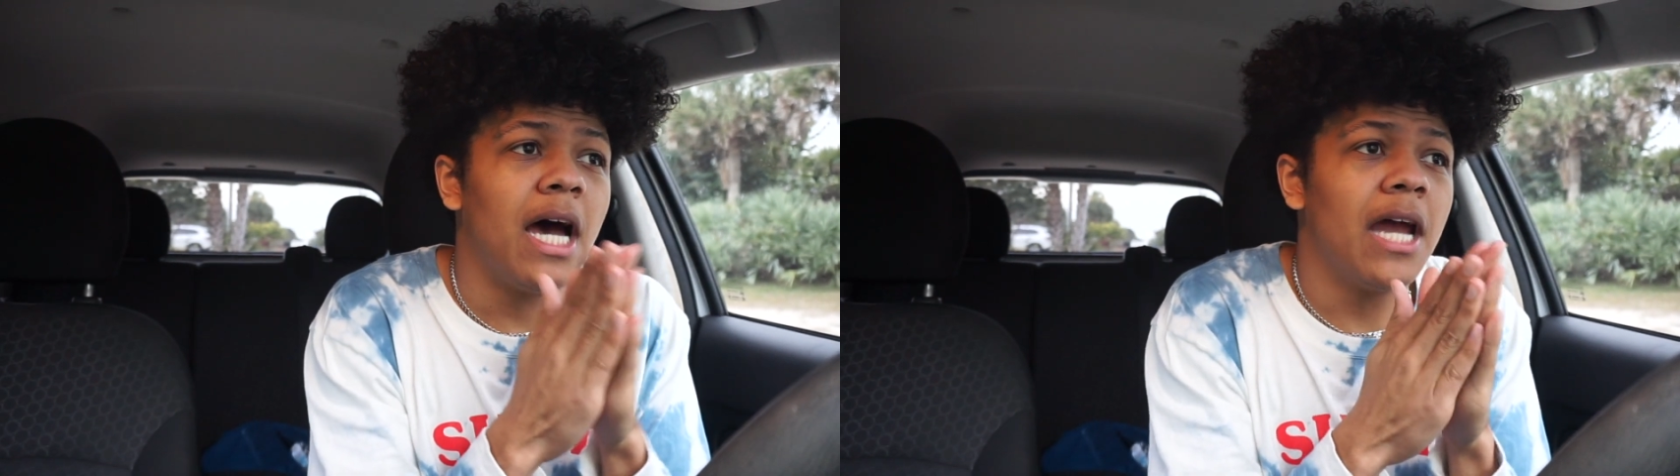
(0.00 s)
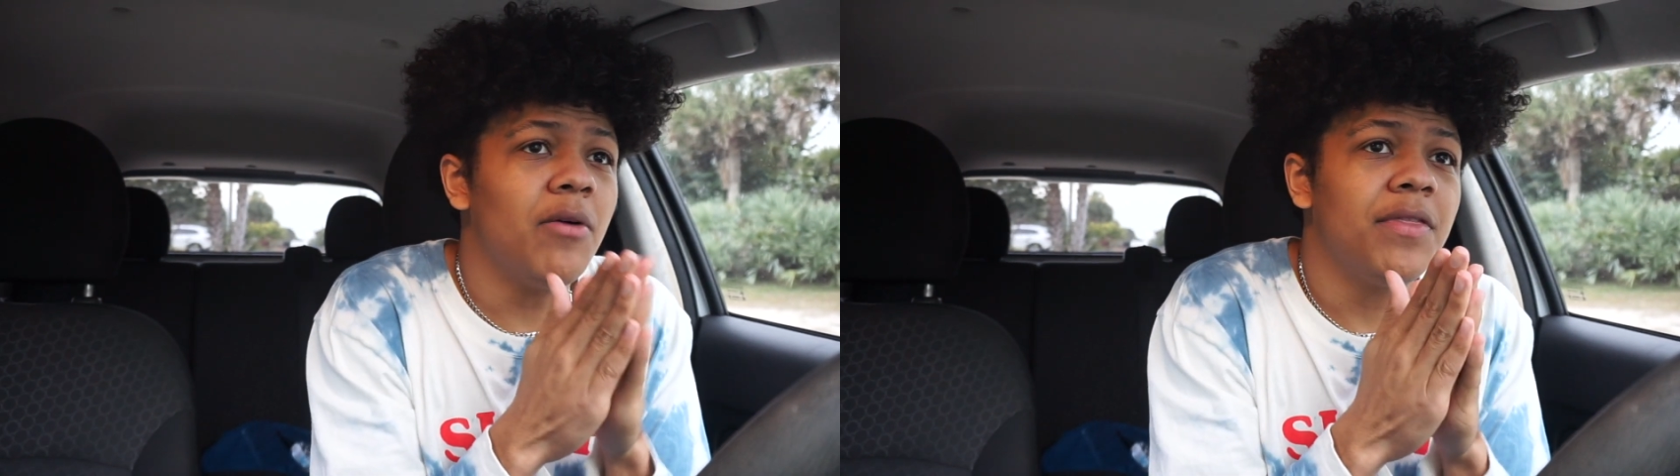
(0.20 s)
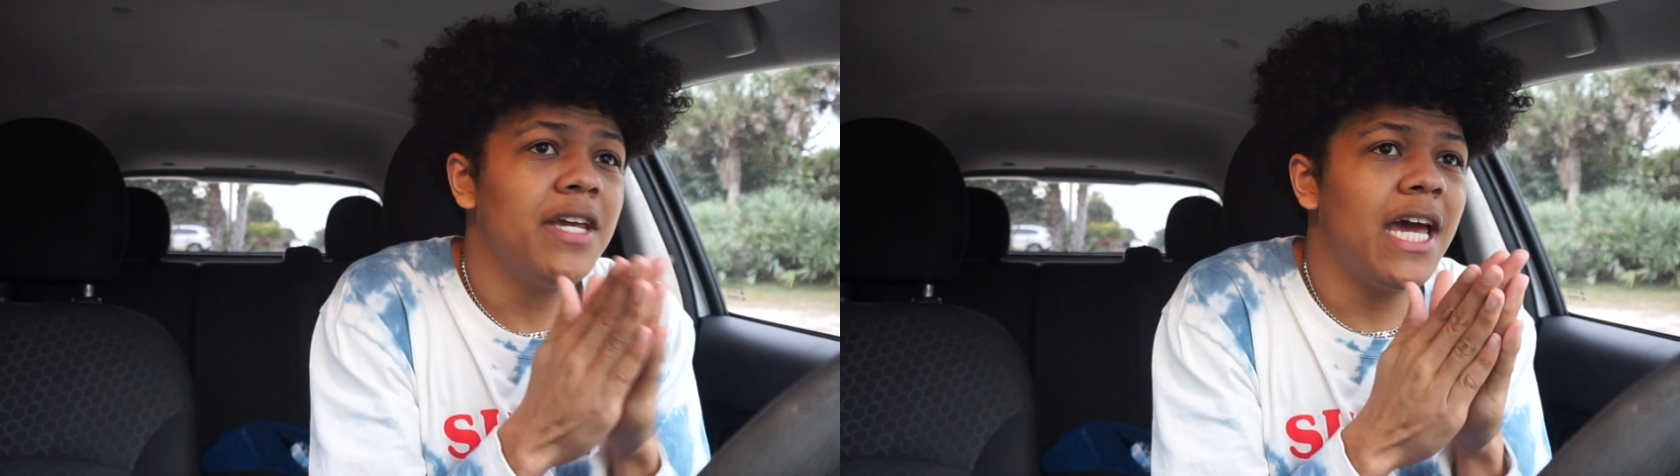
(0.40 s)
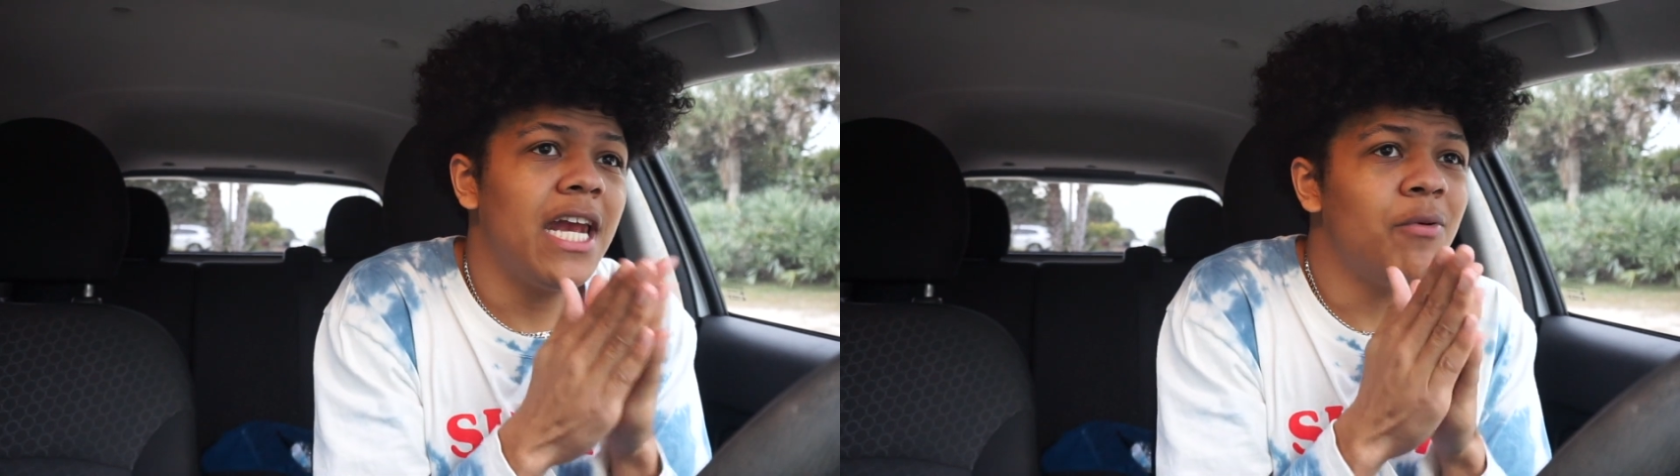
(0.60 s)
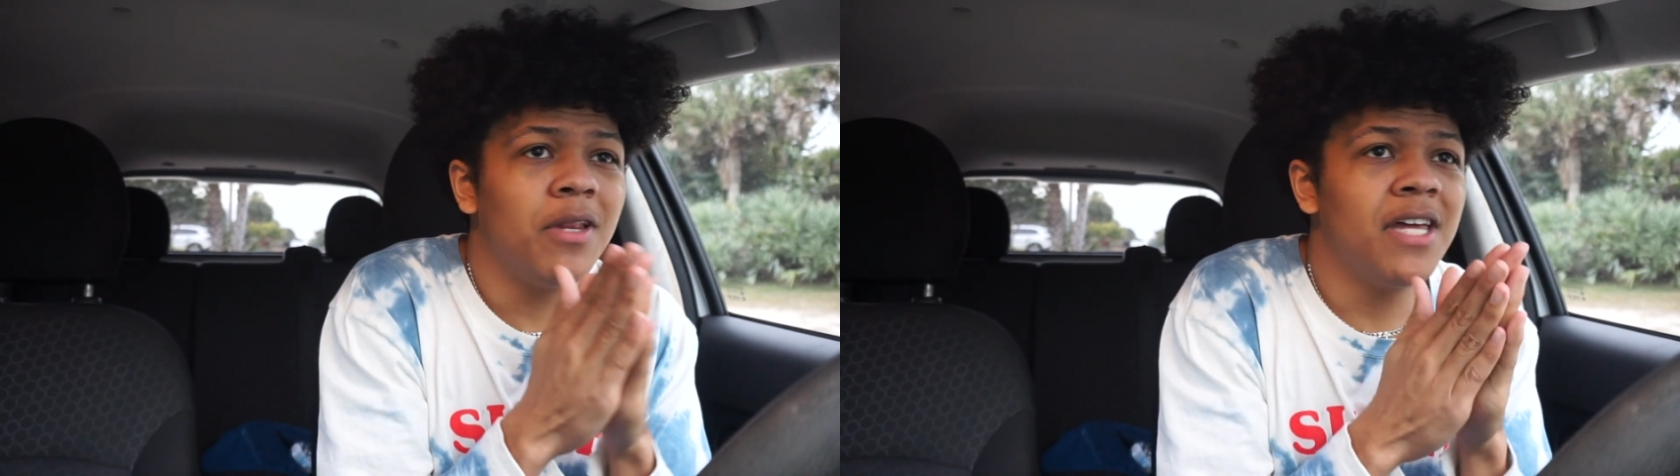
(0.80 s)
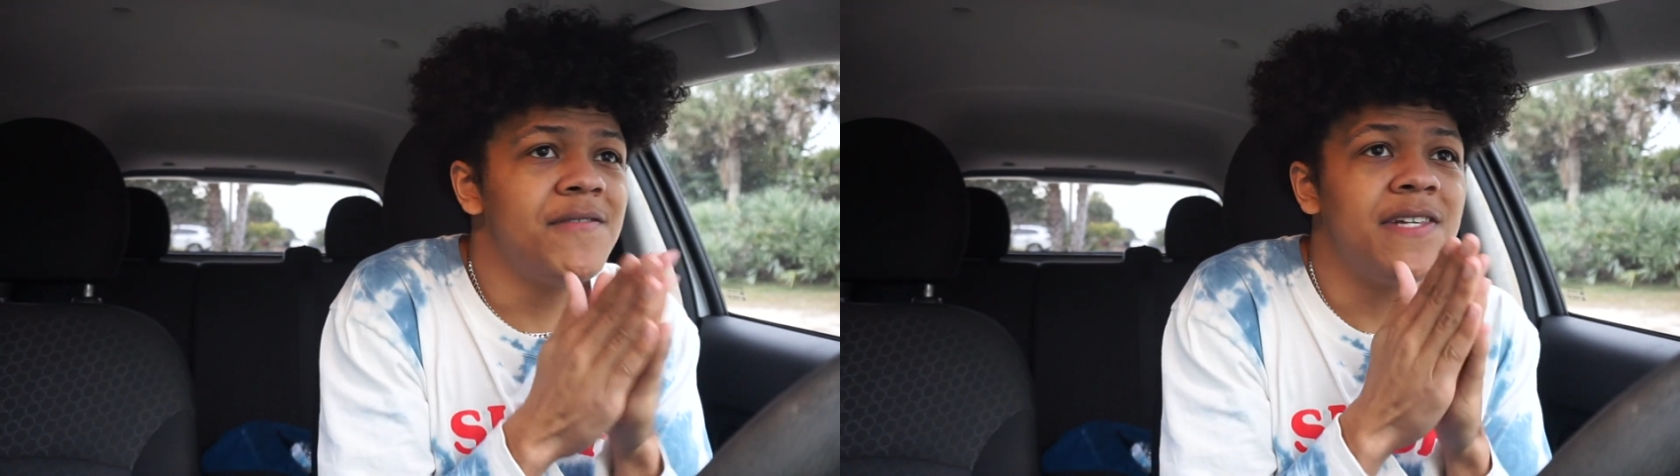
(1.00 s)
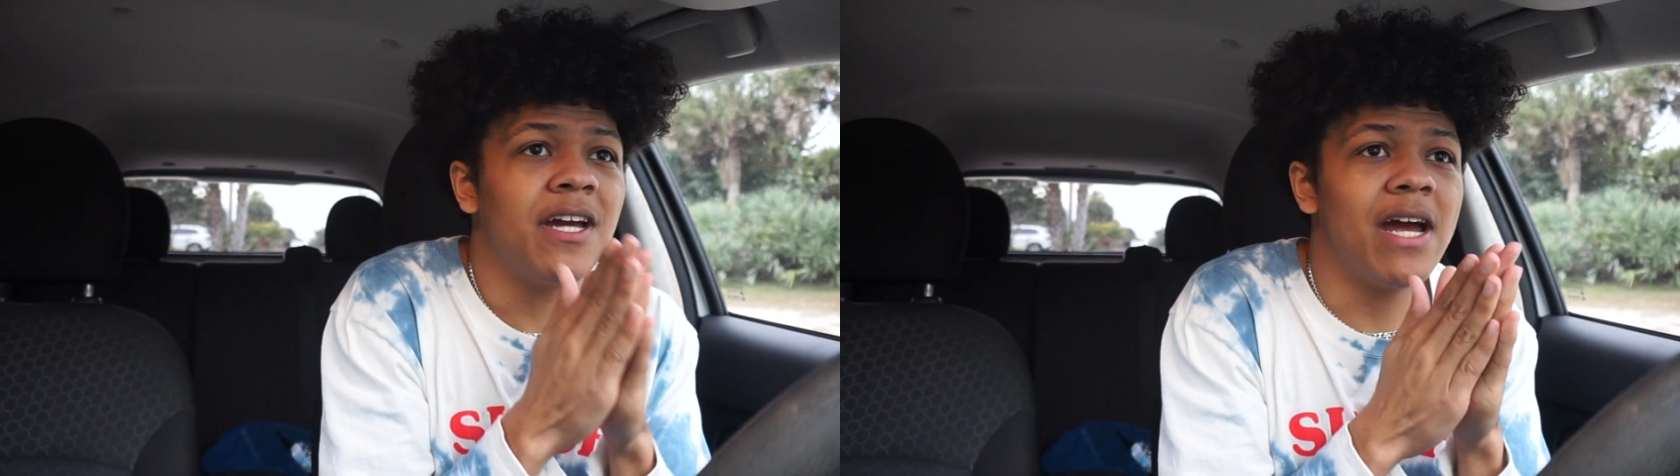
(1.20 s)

I don't think anyone lives there.